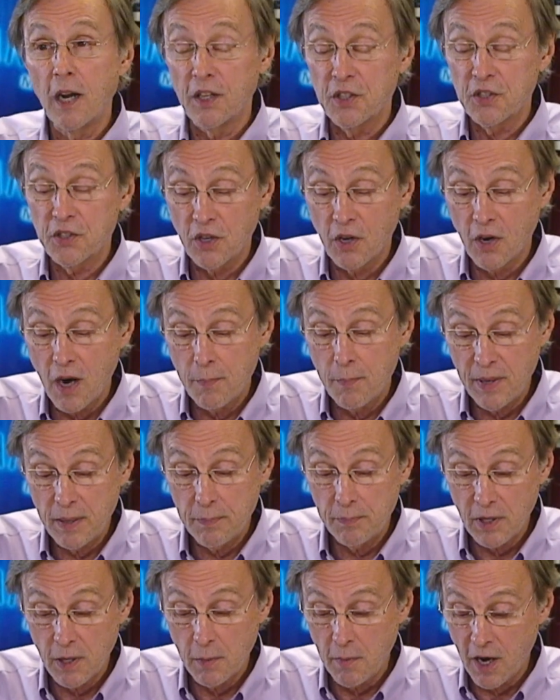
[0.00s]
us. There are
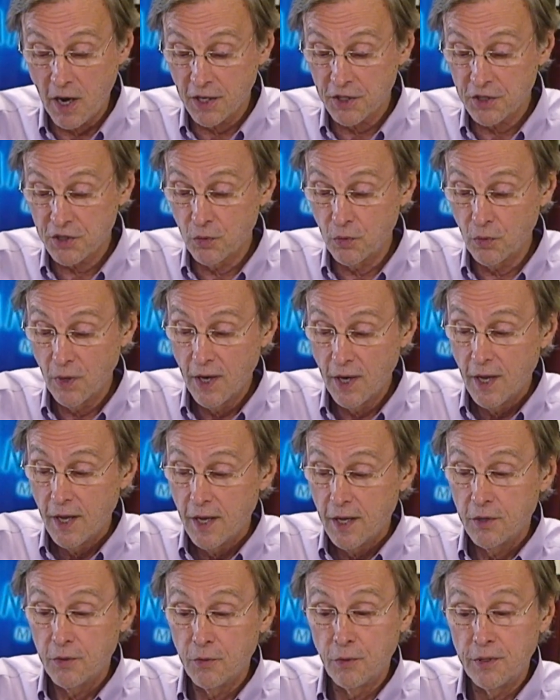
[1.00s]
people among us who,
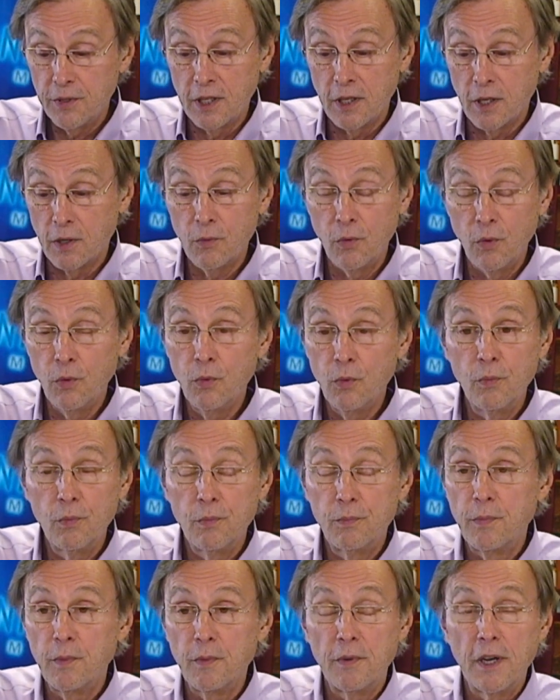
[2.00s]
who you know, who,
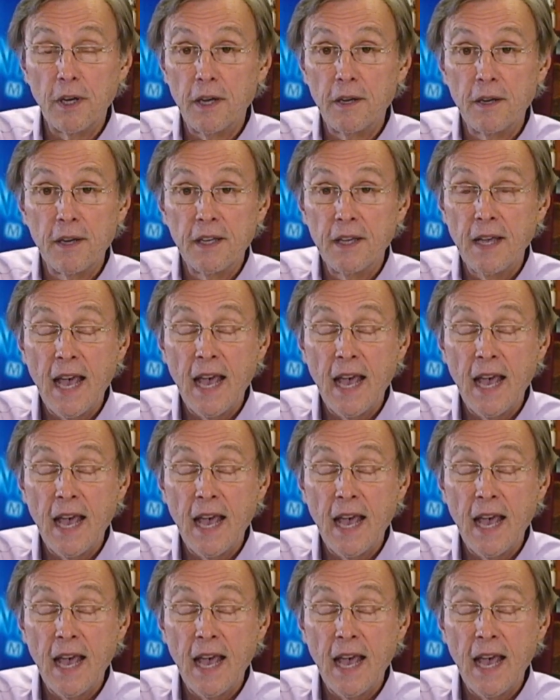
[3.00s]
uh,